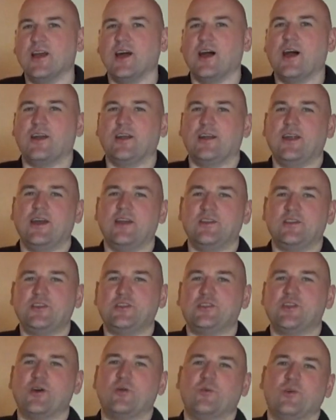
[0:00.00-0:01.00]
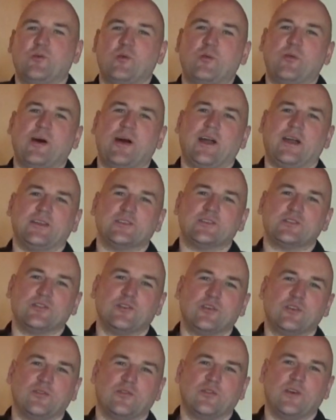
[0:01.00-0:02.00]
and then you don't want to be packing
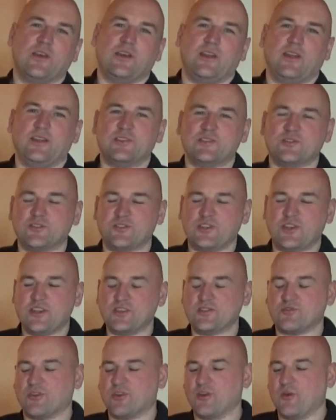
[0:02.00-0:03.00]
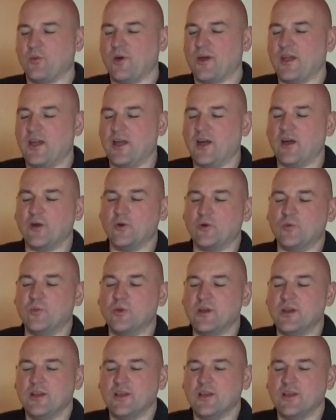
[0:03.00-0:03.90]
stuff in such an intricate way at home